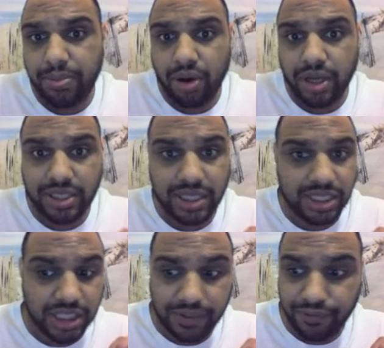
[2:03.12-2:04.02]
prices
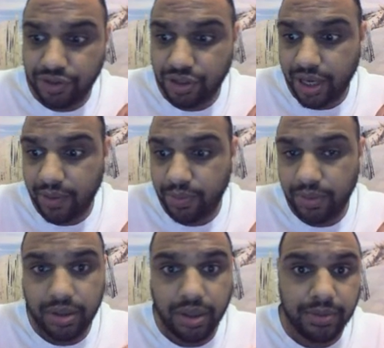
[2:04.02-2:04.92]
just for today.
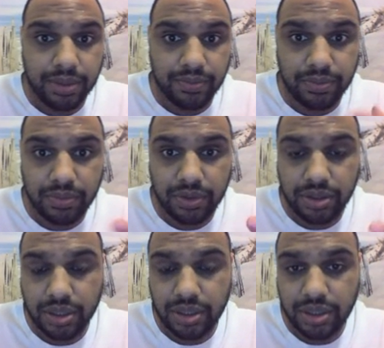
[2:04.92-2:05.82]

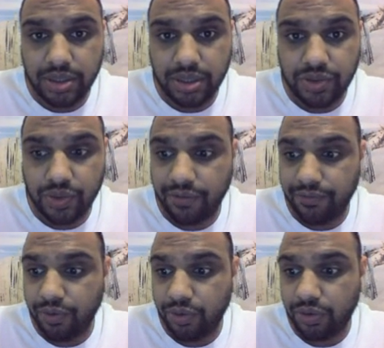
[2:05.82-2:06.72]
The
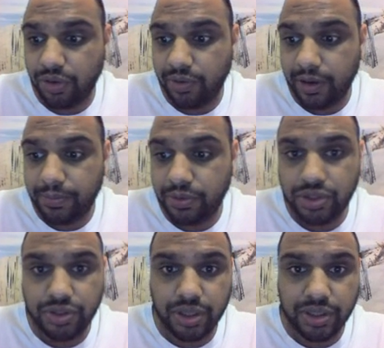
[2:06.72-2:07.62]
24th of April
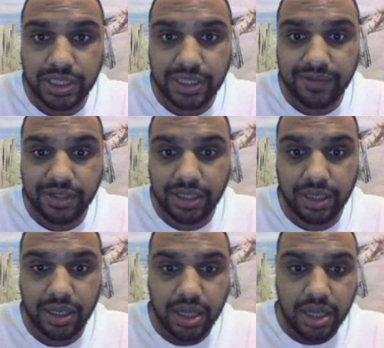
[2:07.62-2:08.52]

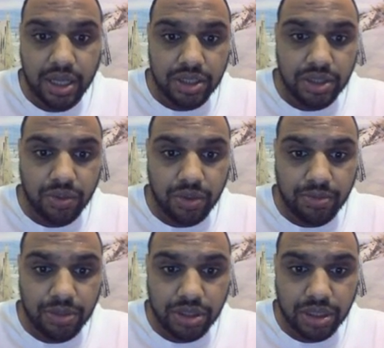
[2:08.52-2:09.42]
2017. So
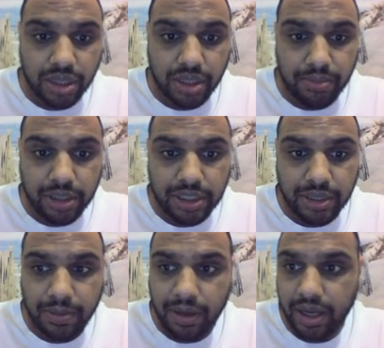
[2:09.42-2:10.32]
I'm just gonna
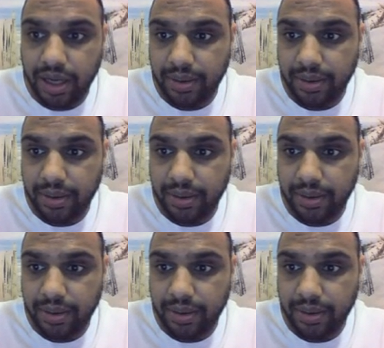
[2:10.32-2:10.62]
multiply.